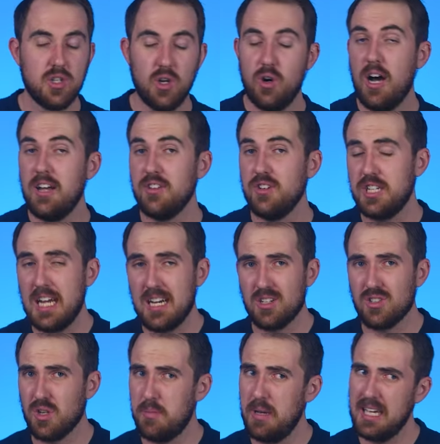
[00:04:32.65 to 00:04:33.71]
So other
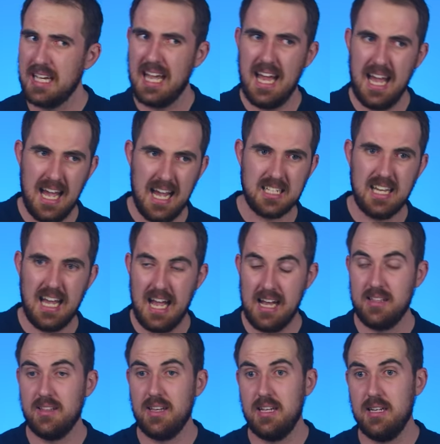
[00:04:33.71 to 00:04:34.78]
channels are being hacked
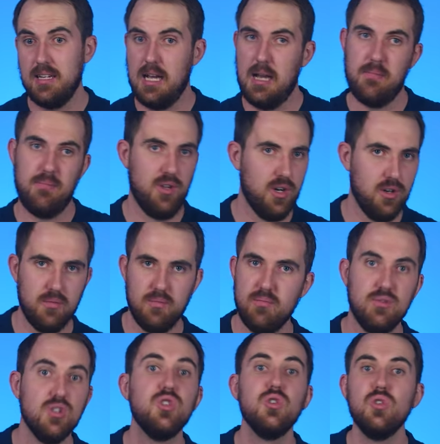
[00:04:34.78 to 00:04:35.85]
and then they're
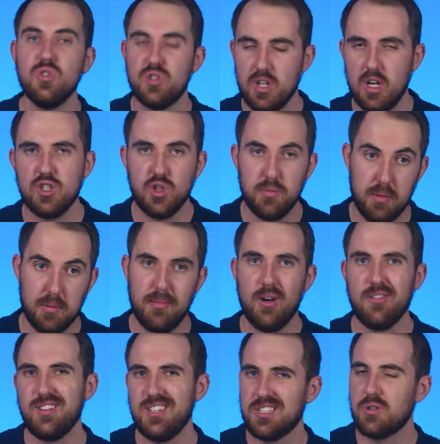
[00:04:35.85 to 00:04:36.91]
used to
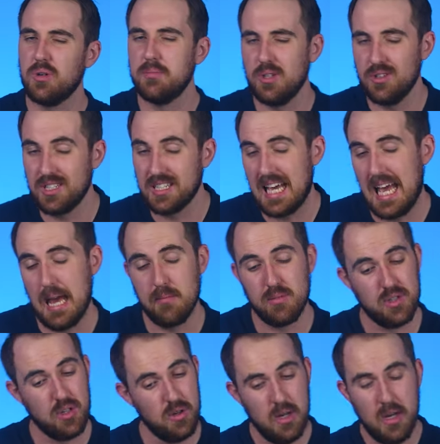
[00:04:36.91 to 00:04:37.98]
promote these crypto scams.
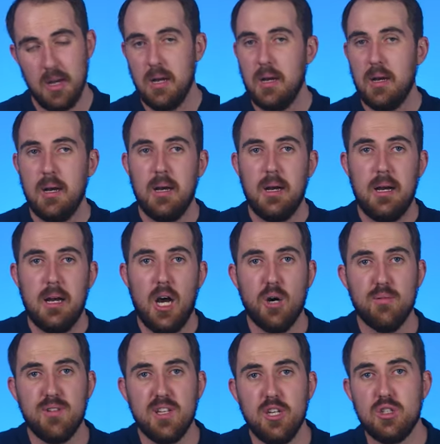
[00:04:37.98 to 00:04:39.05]
So
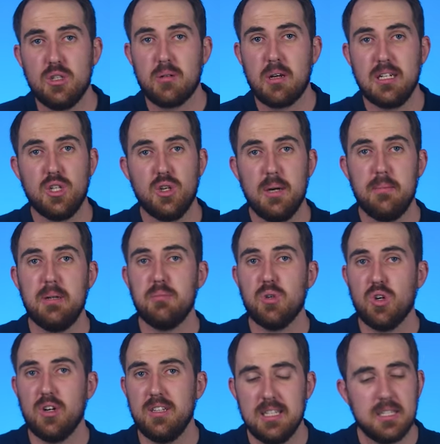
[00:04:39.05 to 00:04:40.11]
hopefully YouTube can do a bit
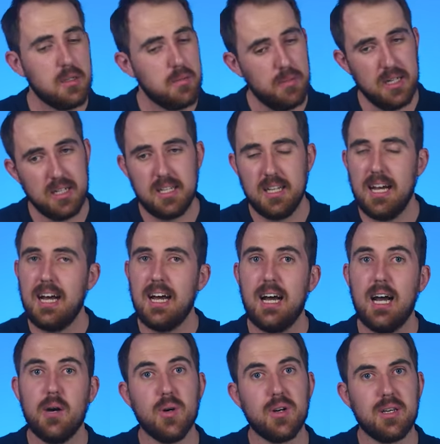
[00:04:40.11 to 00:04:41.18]
more on this, but
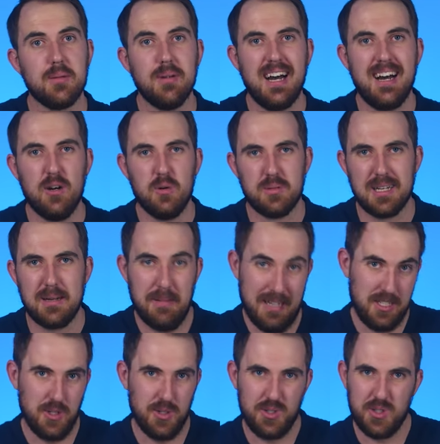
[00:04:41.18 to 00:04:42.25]
I won't get my hopes up.
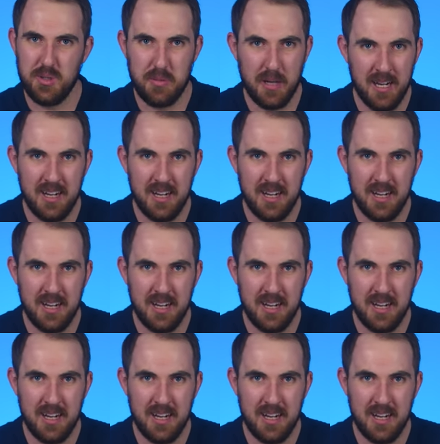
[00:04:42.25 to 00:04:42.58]
It's YouTube.